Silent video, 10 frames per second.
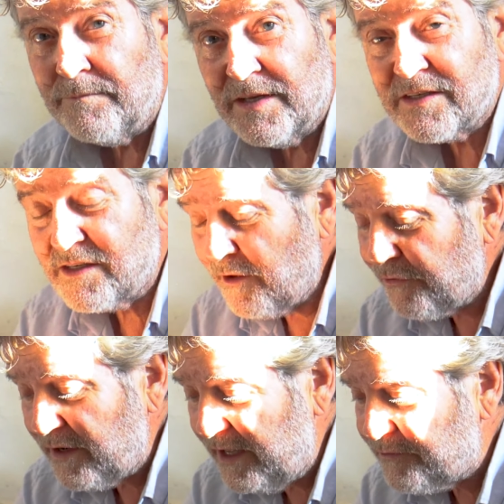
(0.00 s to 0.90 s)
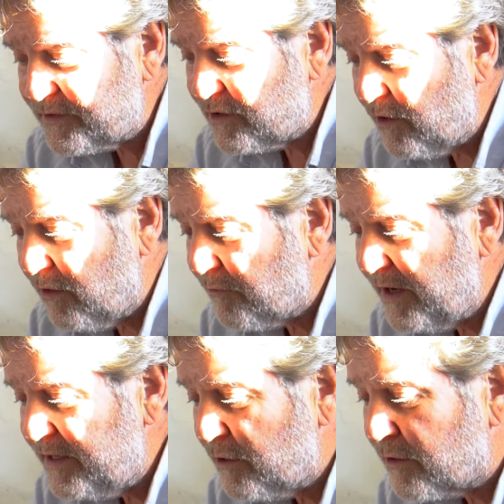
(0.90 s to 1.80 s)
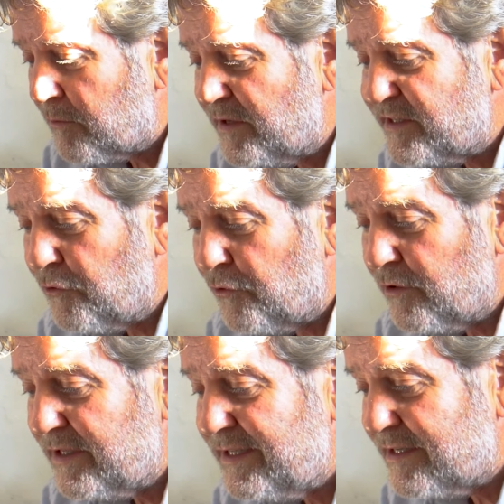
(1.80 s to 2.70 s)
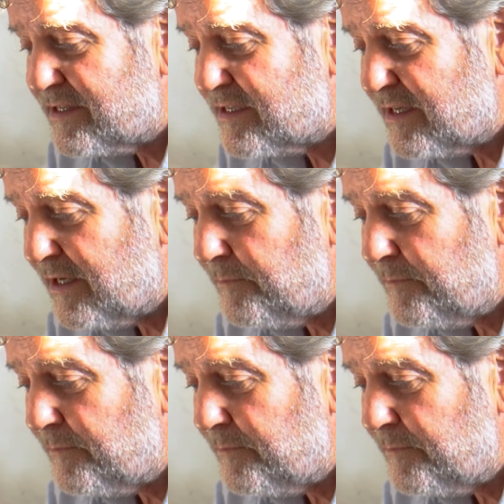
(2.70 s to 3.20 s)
There's nothing left of any other material in this